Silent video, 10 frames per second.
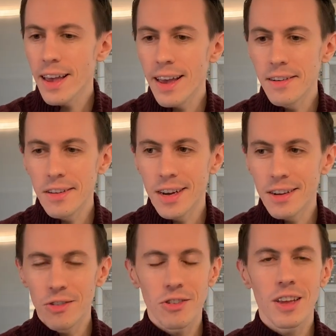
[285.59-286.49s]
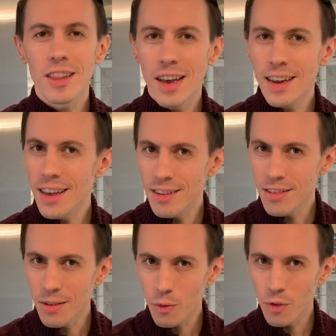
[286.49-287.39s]
and you just get that
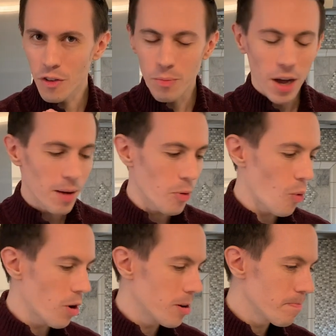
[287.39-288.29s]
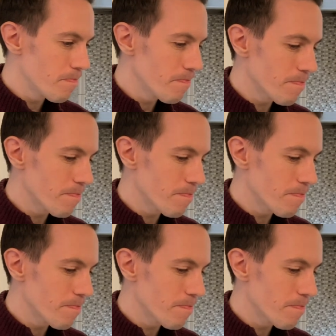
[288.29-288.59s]
hint of popcorn,